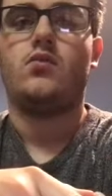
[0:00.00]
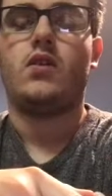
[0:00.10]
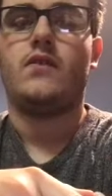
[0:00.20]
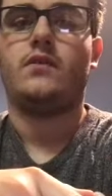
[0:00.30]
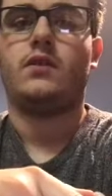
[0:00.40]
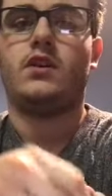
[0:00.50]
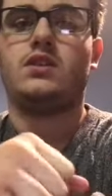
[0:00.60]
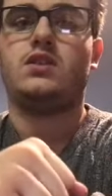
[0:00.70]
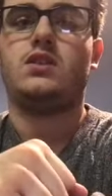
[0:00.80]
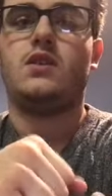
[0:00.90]
We even
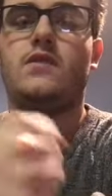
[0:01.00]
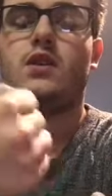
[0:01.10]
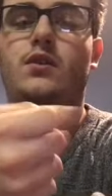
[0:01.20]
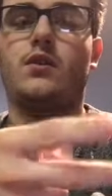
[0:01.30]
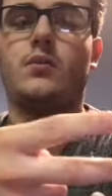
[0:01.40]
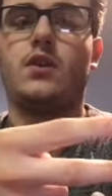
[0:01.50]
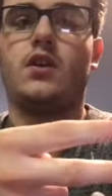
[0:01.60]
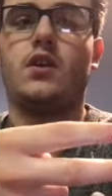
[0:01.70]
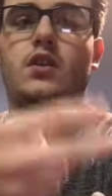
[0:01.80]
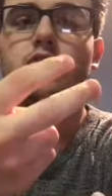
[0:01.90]
lost Stephen
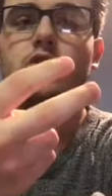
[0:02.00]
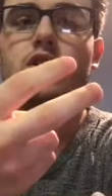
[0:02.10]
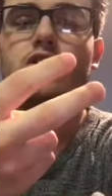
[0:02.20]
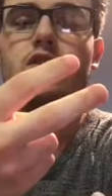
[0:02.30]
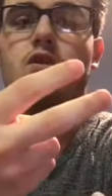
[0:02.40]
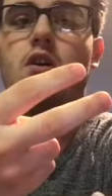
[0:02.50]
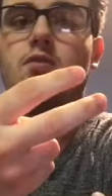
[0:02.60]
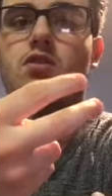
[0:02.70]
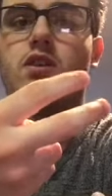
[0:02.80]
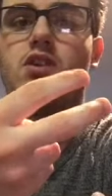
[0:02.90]
Hillenberg during,
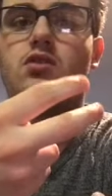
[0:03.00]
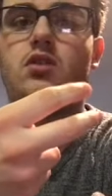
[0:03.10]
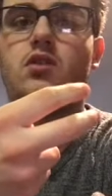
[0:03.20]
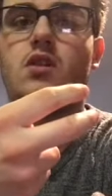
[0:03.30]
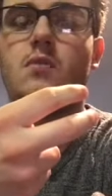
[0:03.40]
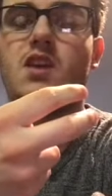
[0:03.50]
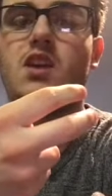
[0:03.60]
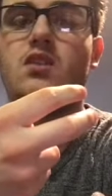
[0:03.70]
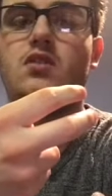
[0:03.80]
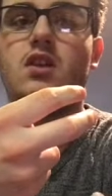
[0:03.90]
um, Doreen. I
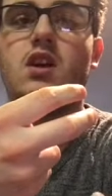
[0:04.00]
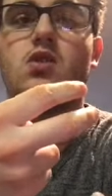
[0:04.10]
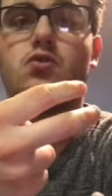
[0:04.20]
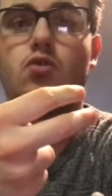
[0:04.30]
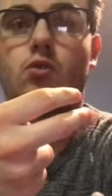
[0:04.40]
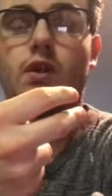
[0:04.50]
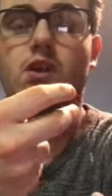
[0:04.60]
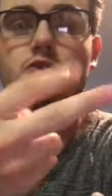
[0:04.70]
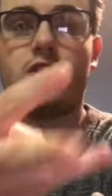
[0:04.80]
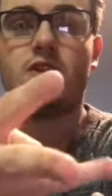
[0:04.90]
mean,
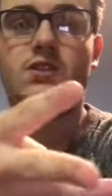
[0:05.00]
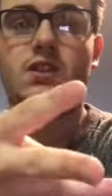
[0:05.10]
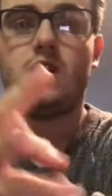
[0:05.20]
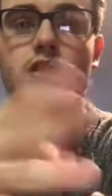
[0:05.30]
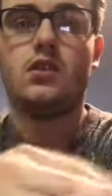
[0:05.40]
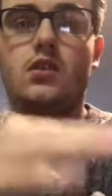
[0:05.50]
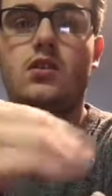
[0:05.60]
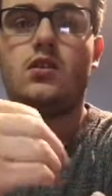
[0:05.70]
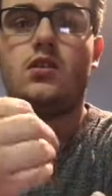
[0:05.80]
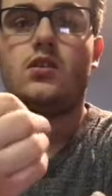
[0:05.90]
Doreen Tracy,
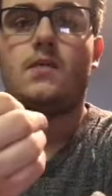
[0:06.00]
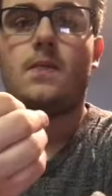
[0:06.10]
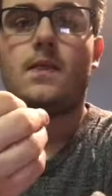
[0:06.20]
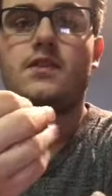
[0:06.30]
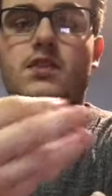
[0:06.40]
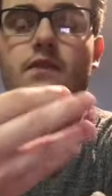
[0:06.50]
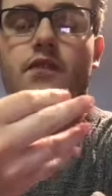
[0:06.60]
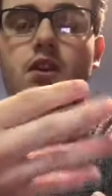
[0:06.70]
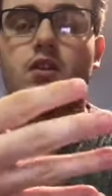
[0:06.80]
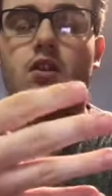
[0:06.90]

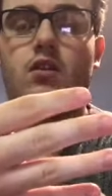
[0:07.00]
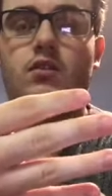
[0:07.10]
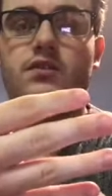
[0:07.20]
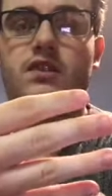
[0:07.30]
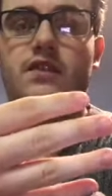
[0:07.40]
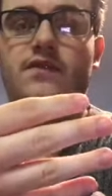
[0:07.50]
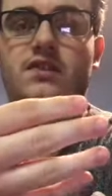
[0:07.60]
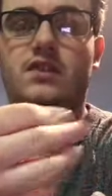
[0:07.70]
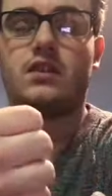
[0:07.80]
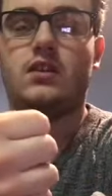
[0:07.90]
Stefan Carl
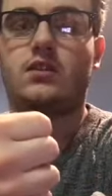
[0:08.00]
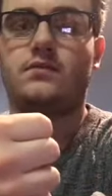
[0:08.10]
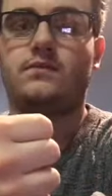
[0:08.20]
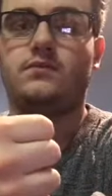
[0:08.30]
Stephenson,